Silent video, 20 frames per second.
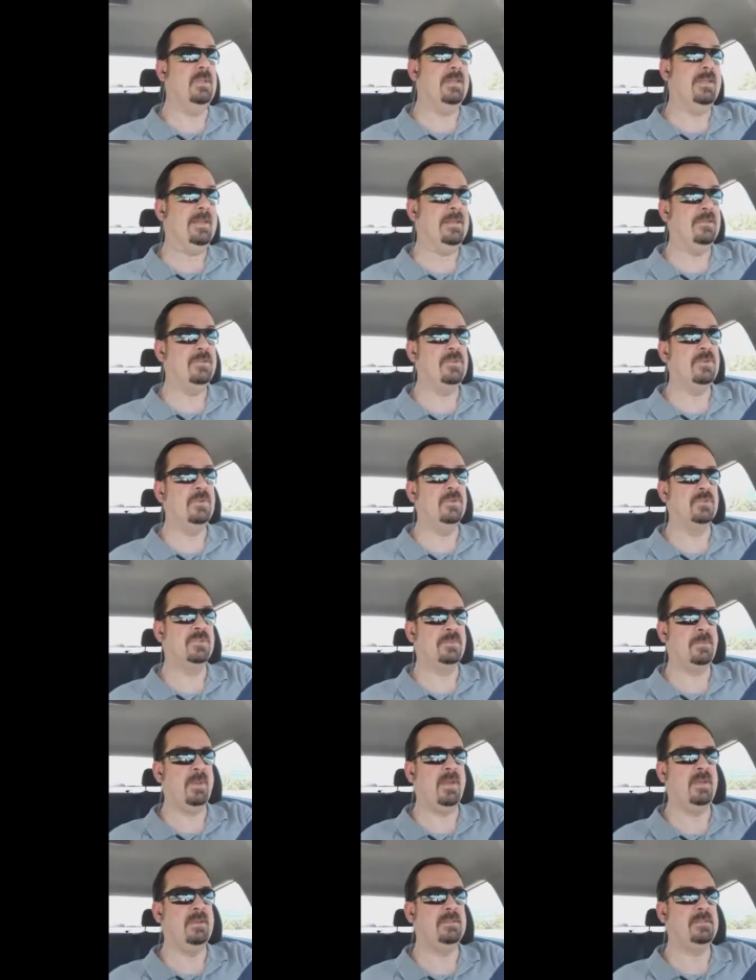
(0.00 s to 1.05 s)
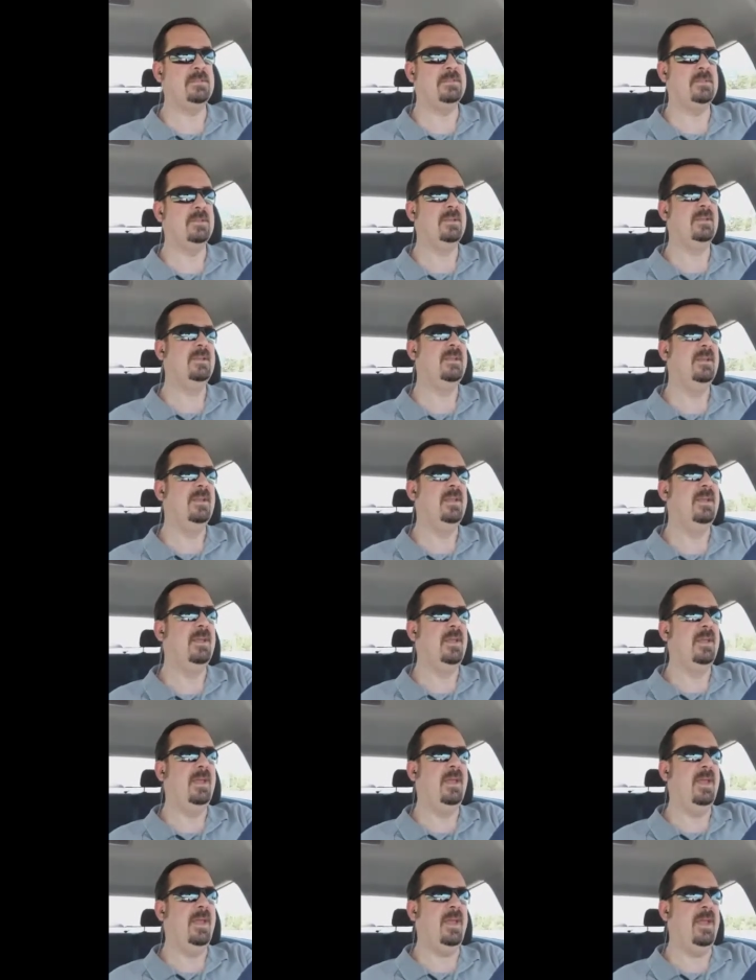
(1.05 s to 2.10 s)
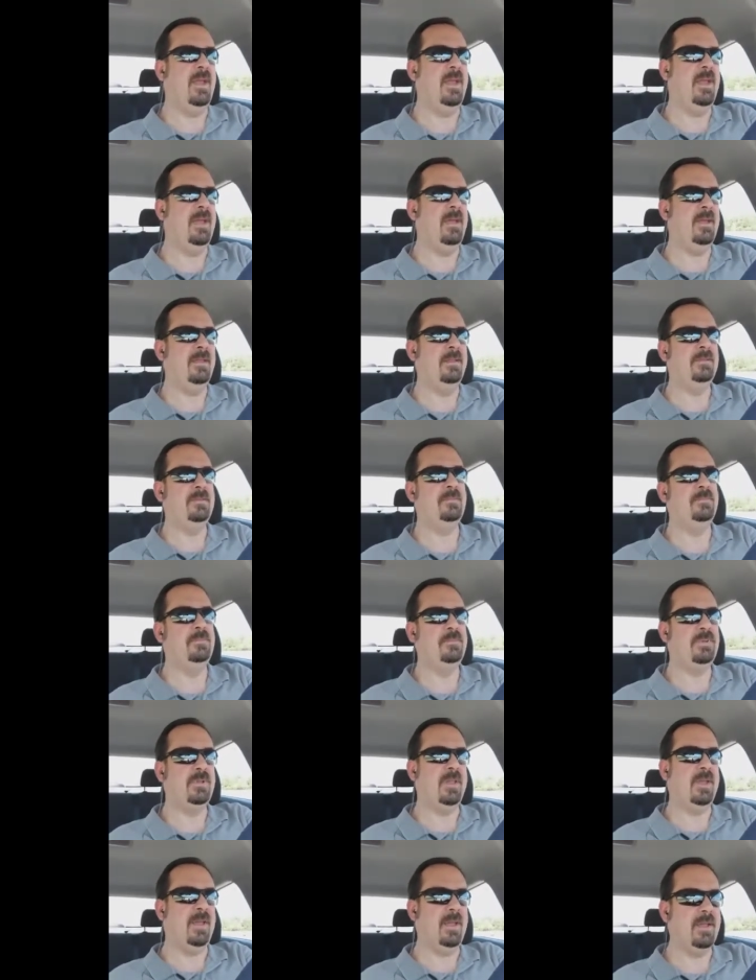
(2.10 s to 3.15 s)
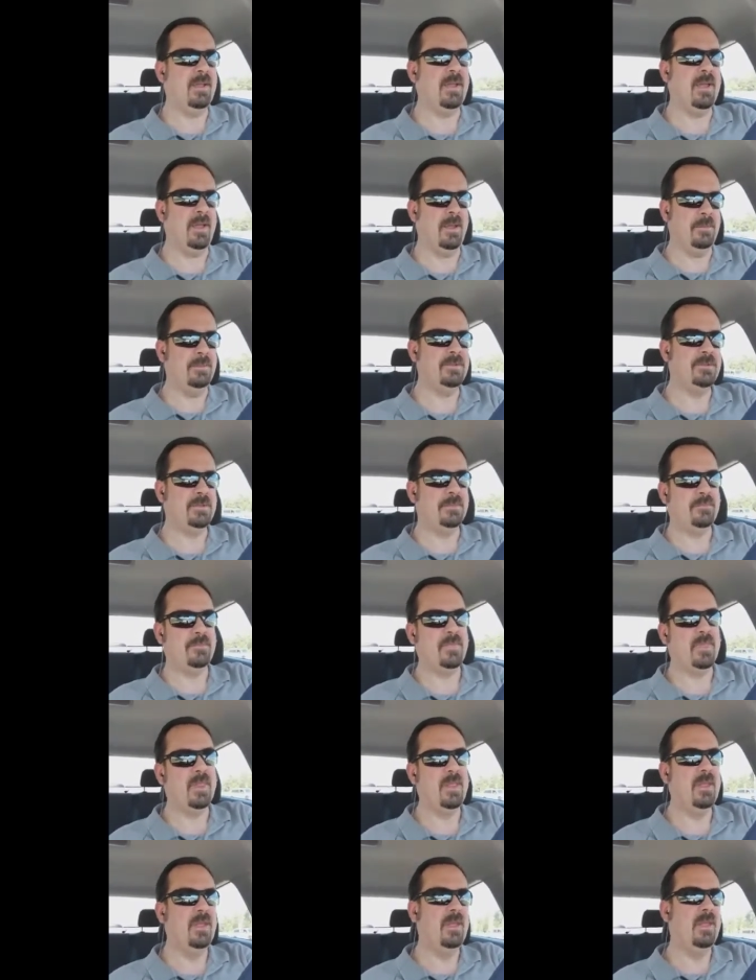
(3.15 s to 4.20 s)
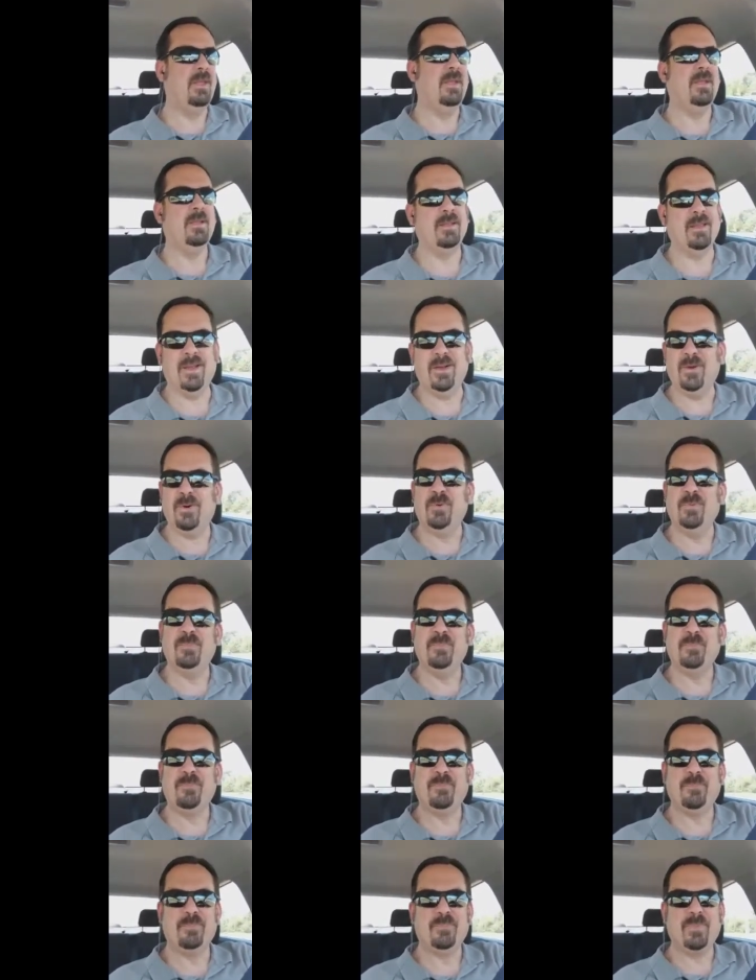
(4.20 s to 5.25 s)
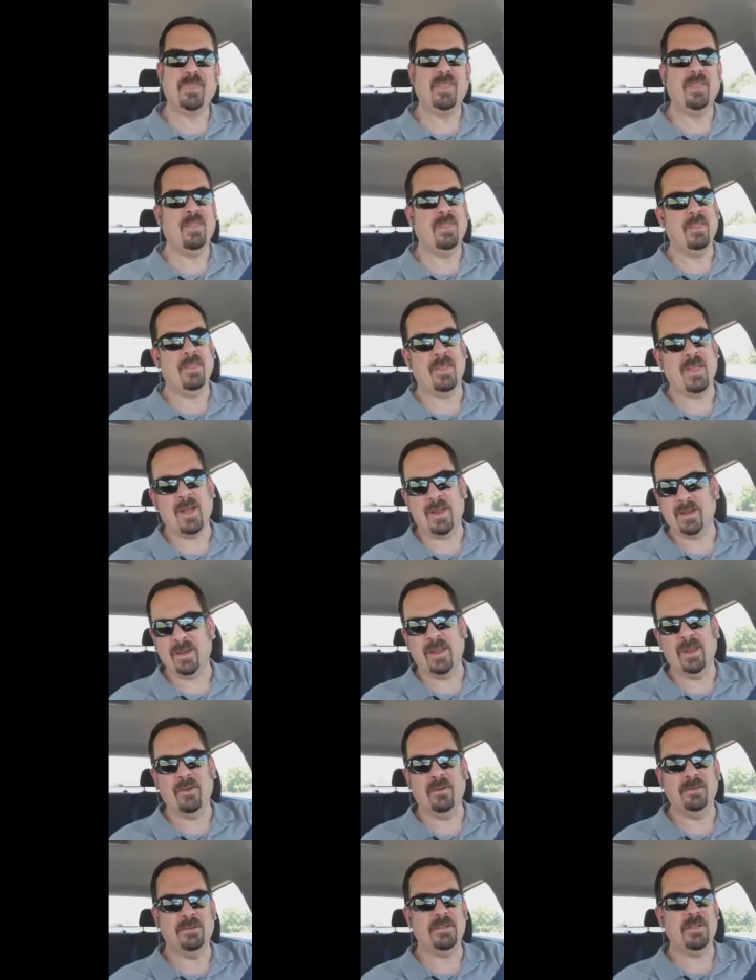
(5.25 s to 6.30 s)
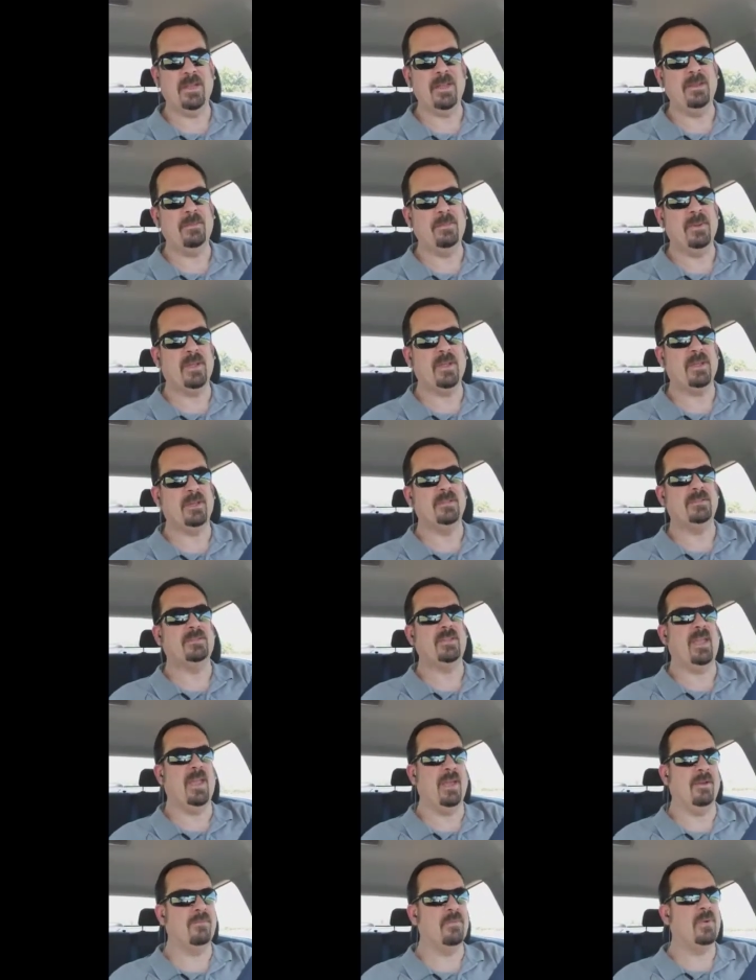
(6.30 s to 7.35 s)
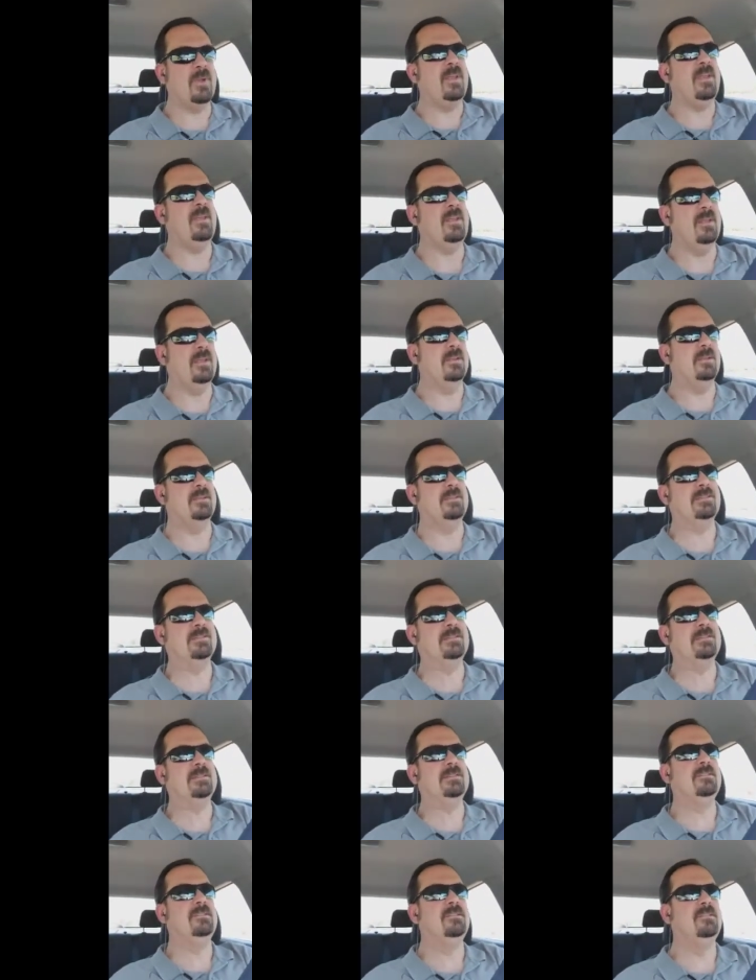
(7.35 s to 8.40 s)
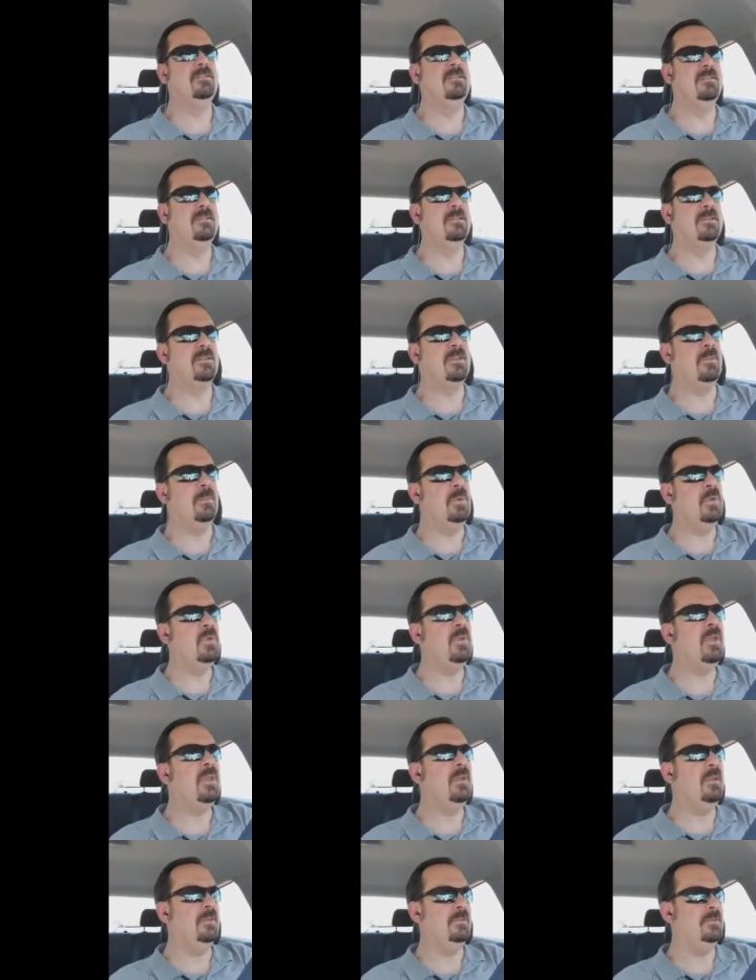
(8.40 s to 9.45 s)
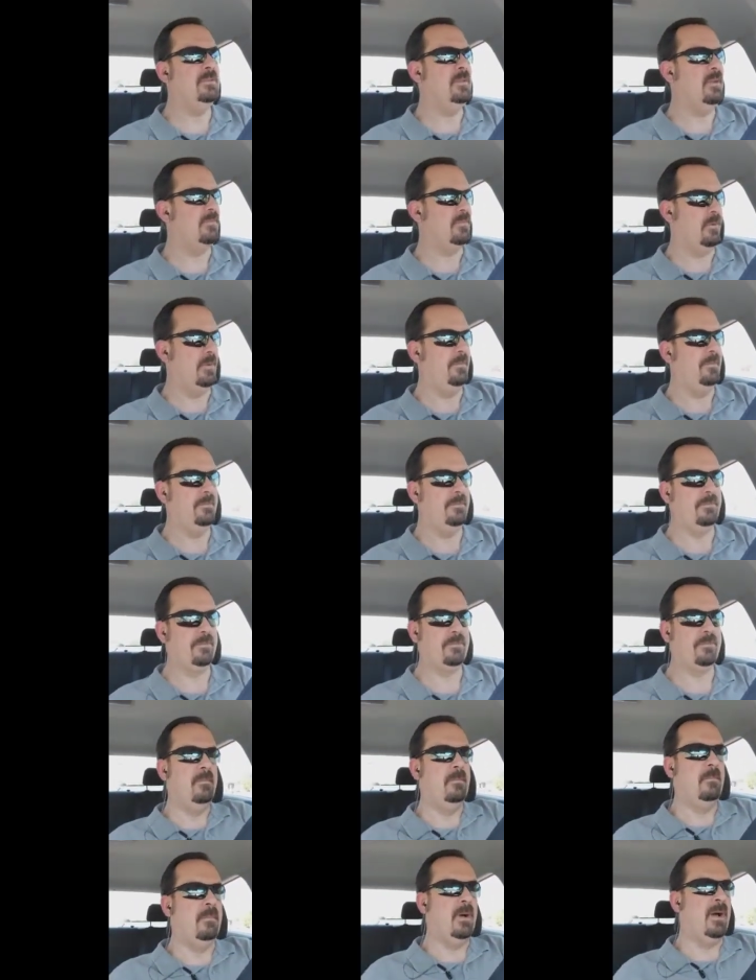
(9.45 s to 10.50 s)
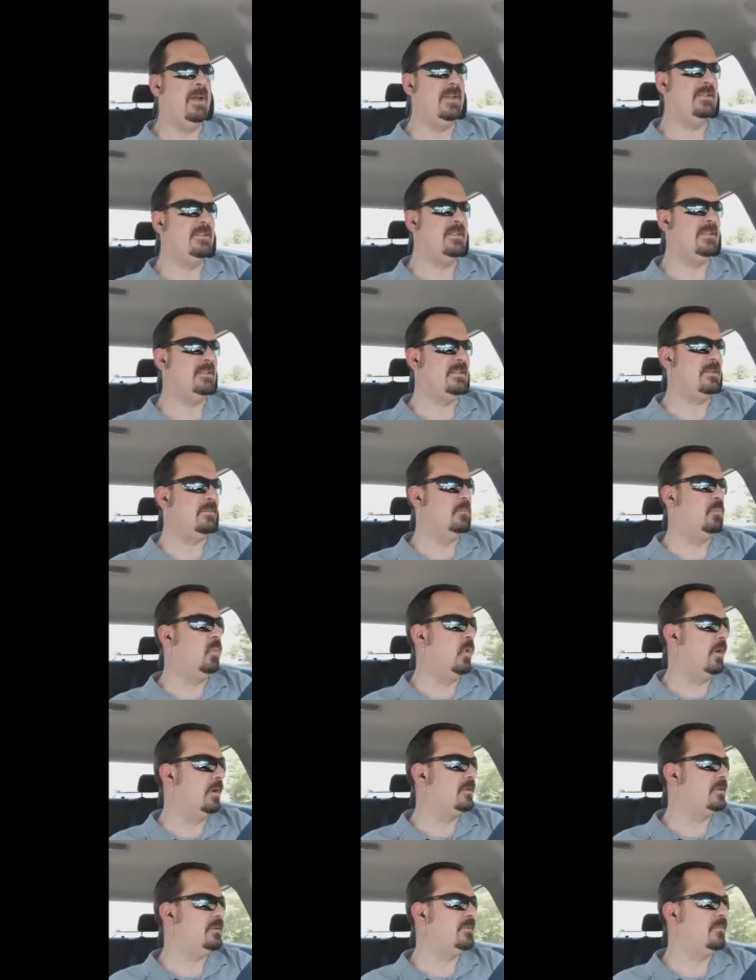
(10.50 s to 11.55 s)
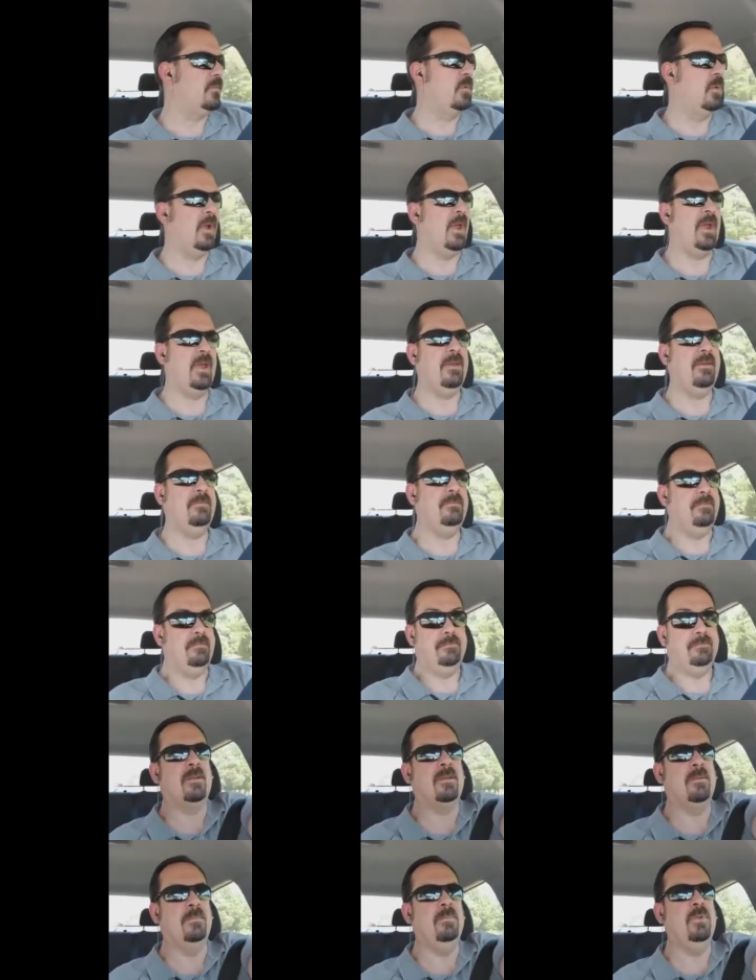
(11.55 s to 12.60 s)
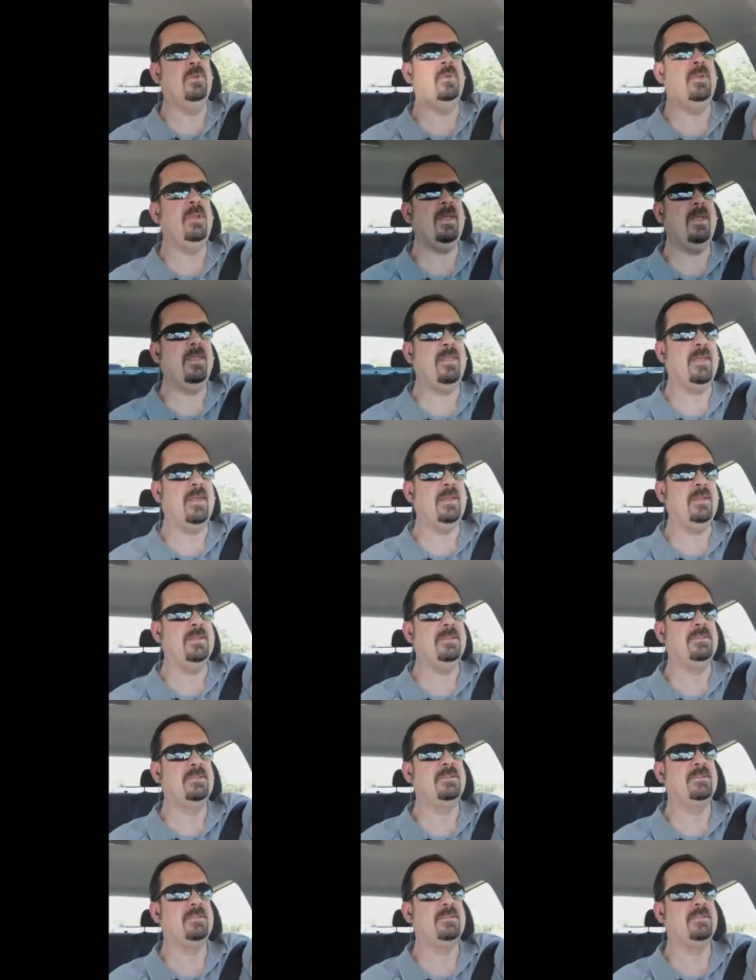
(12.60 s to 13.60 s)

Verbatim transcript: into your space and playing games. Now, not guaranteed because every community is different. My system works for a community that is